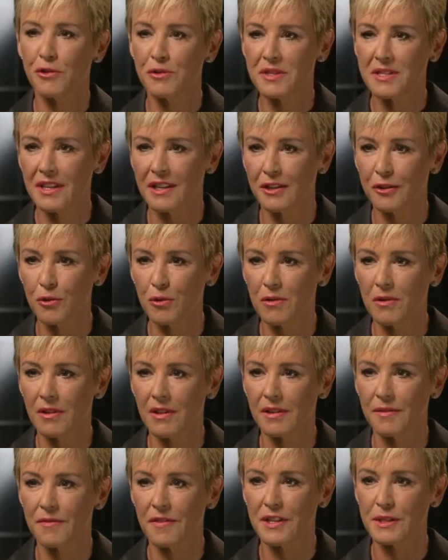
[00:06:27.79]
you saying
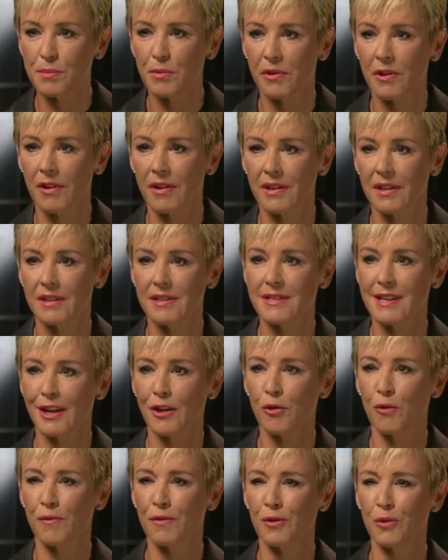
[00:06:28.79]
Google and Facebook are going to
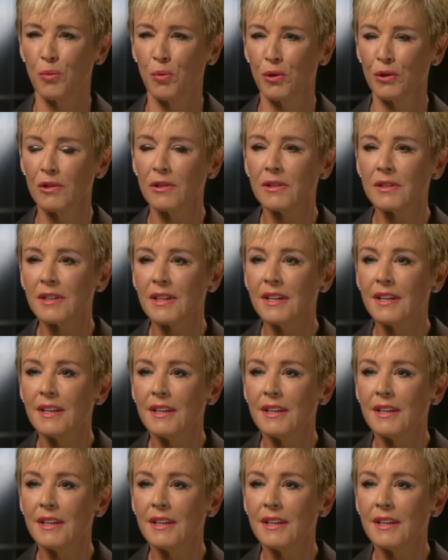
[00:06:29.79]
take over the world?